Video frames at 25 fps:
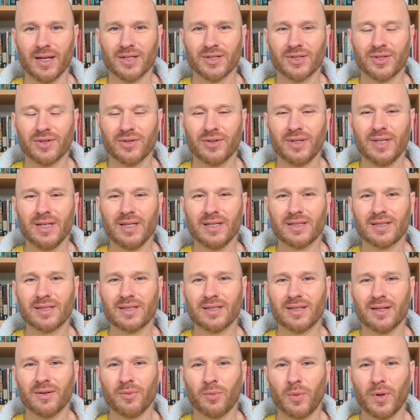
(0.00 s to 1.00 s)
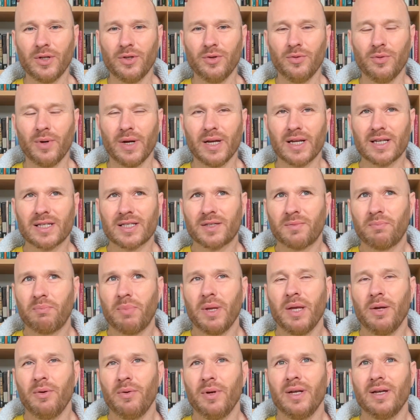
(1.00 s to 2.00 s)
So this, when you
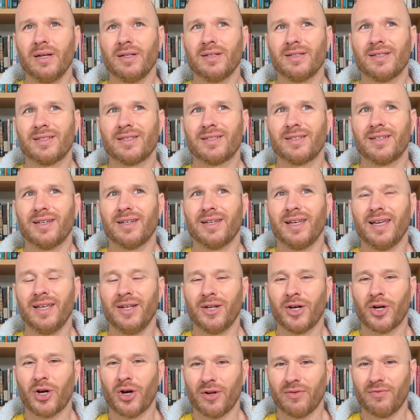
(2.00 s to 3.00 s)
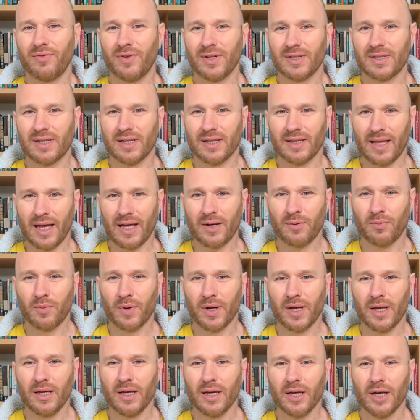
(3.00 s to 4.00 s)
experience inner conflict in that
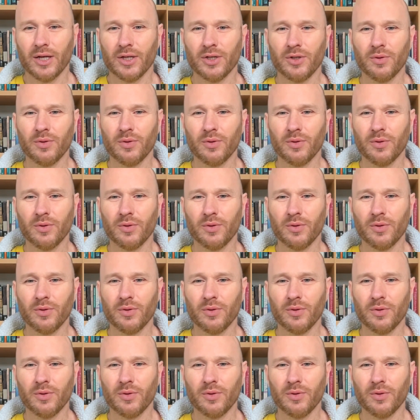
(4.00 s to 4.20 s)
way,